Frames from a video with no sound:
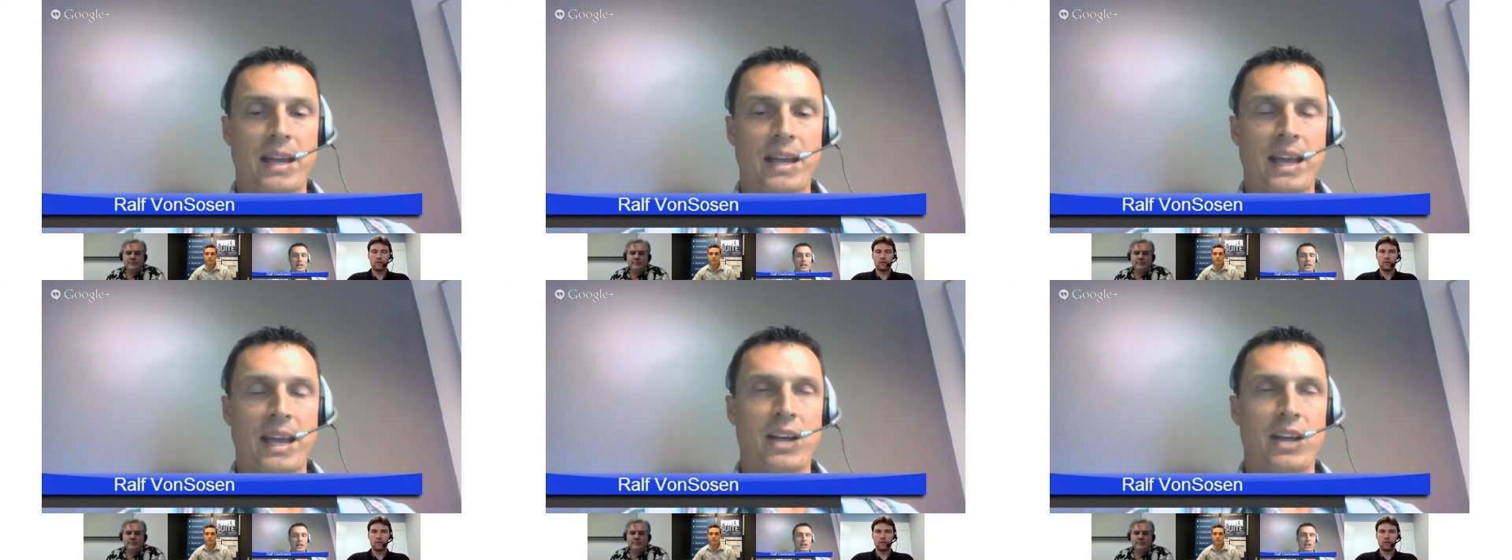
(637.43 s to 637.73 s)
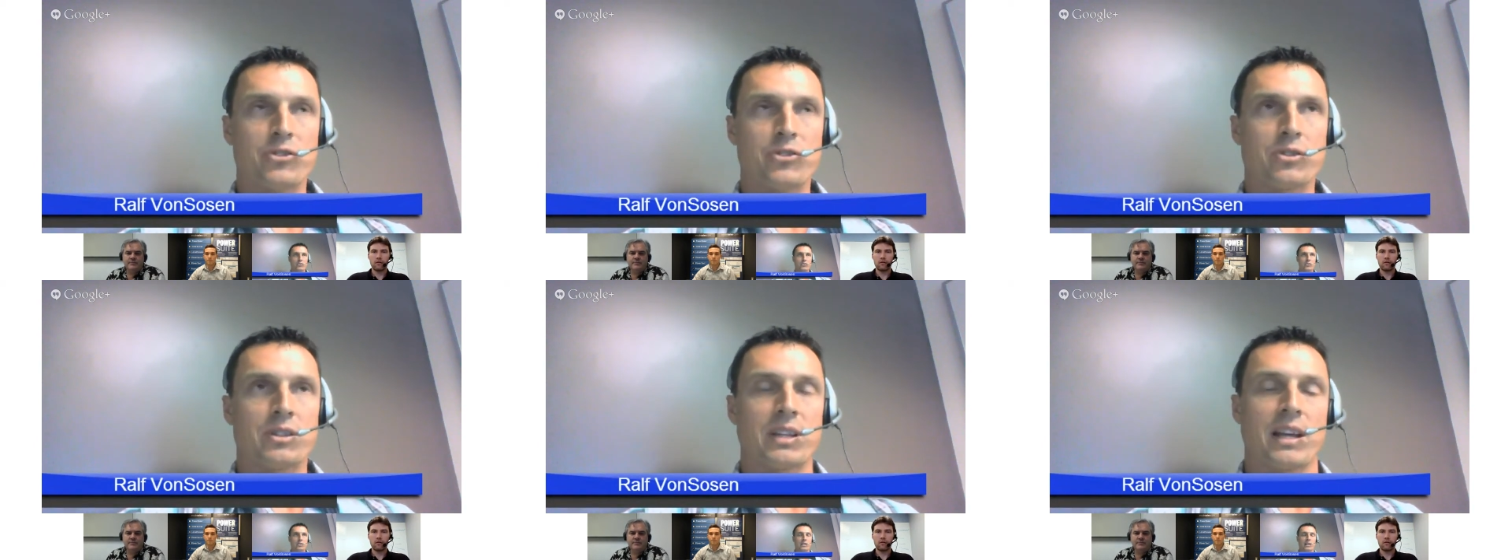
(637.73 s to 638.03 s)

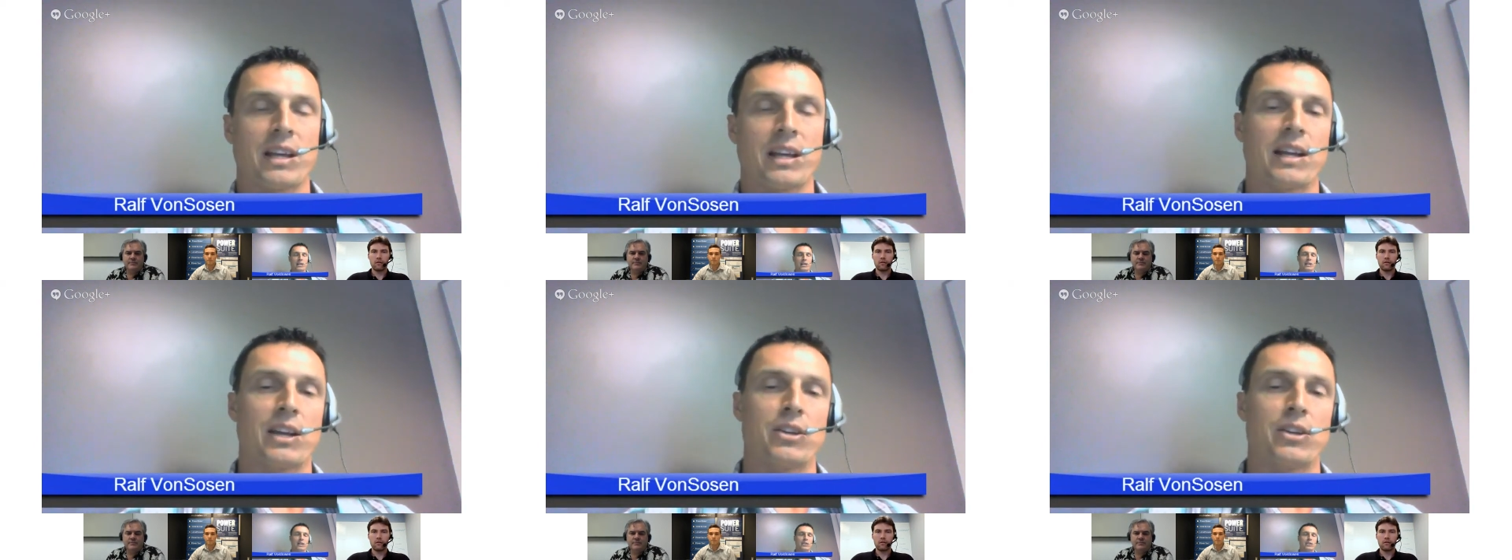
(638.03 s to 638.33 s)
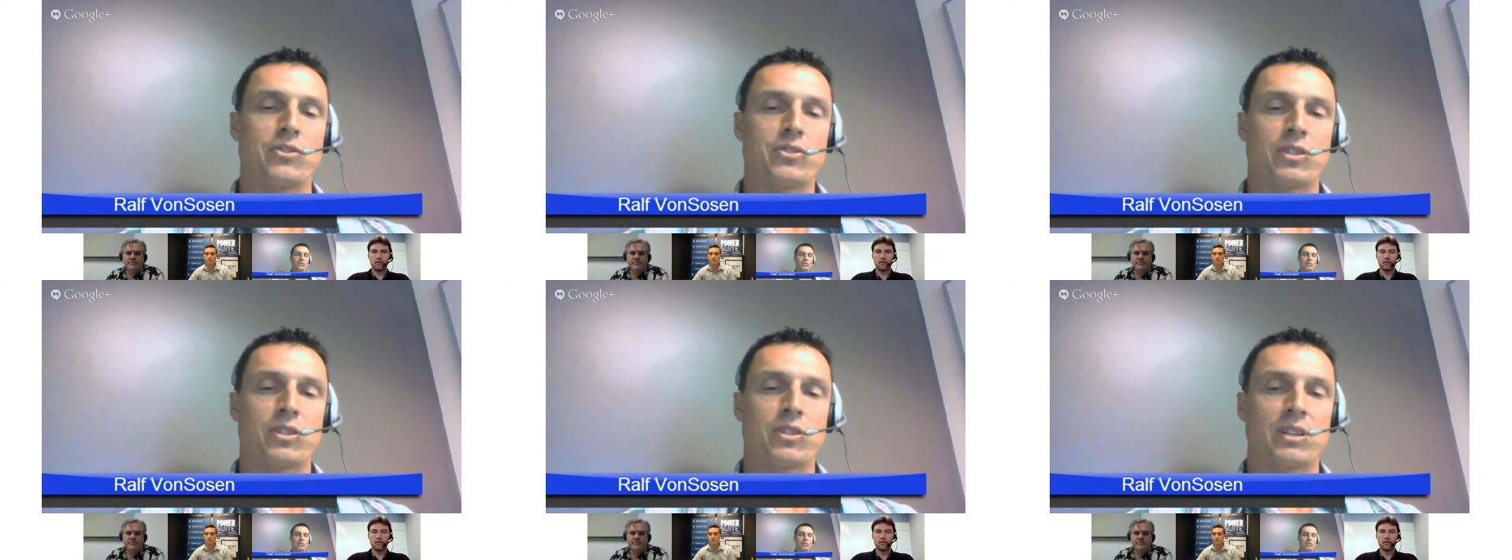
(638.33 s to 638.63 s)
answer that I
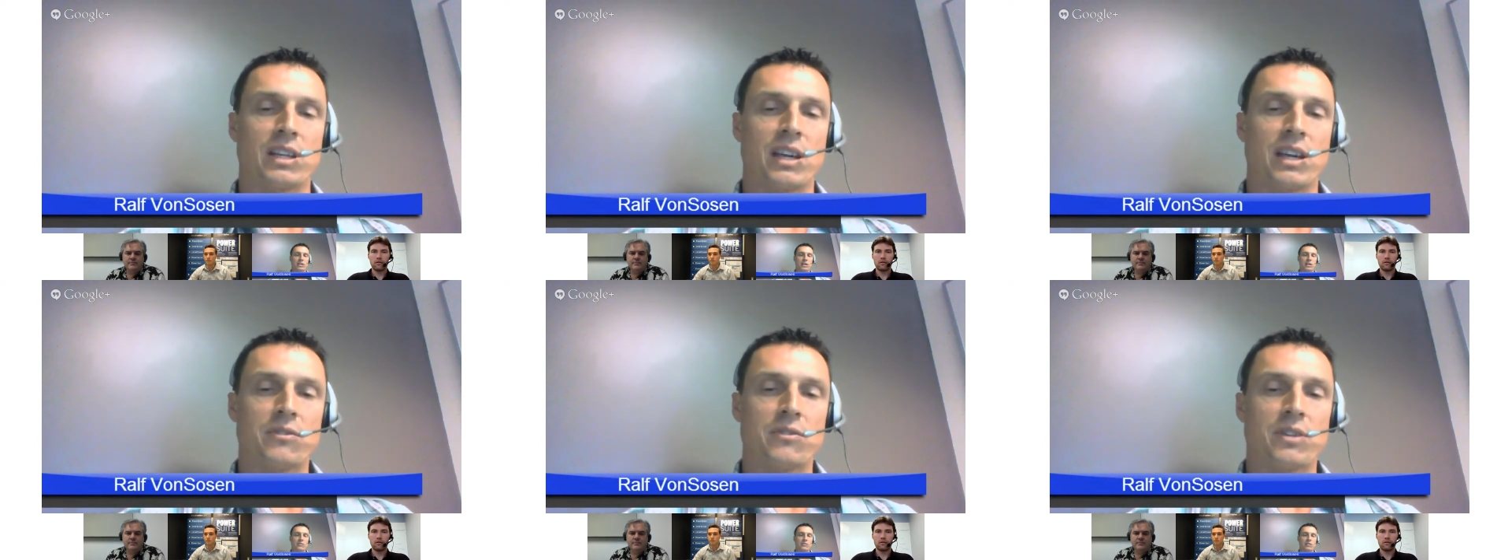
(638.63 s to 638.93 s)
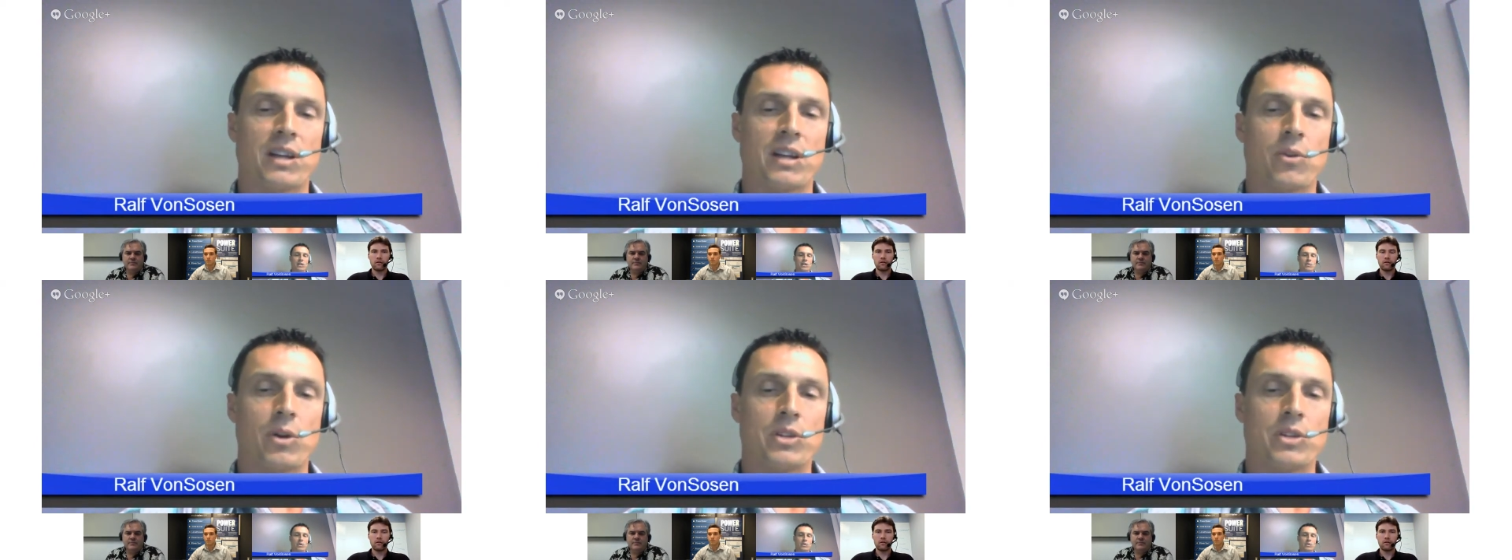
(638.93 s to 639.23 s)
usually give
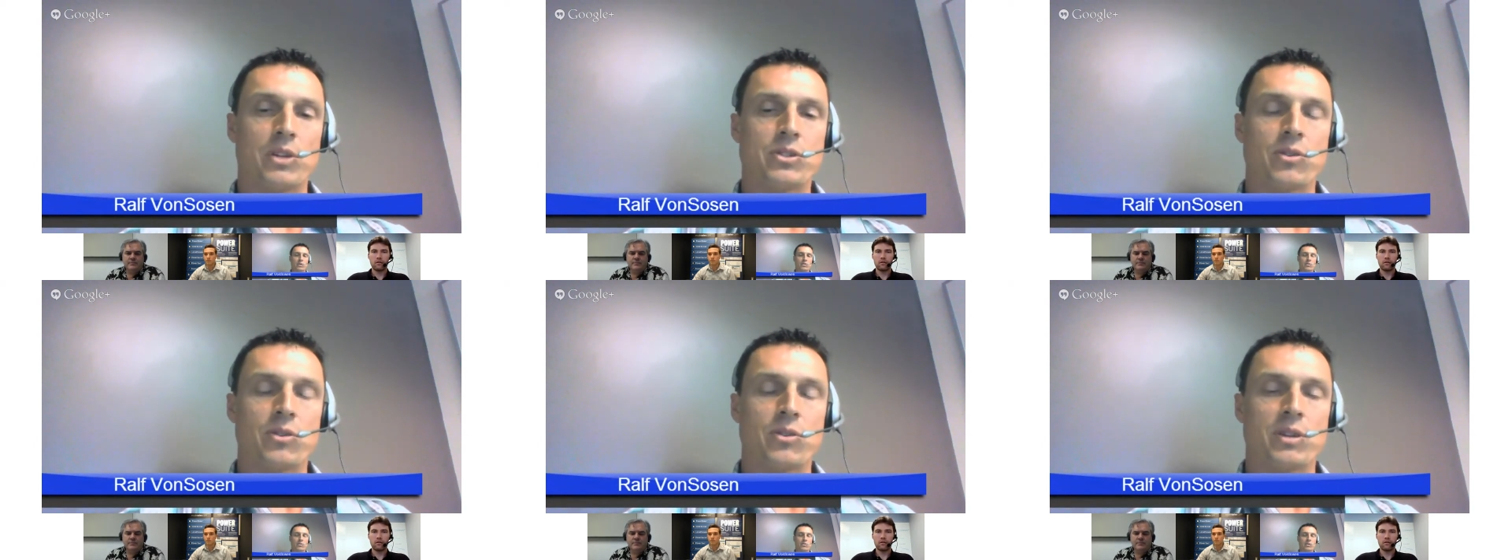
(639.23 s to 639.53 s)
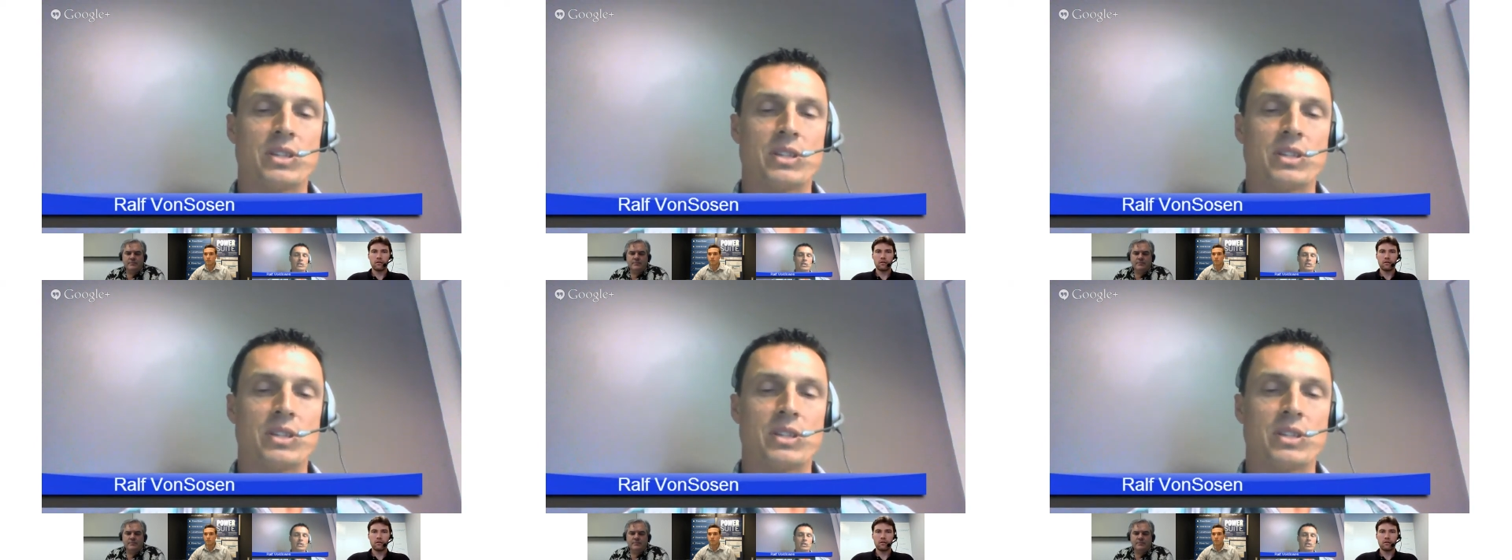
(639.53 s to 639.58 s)
to that question too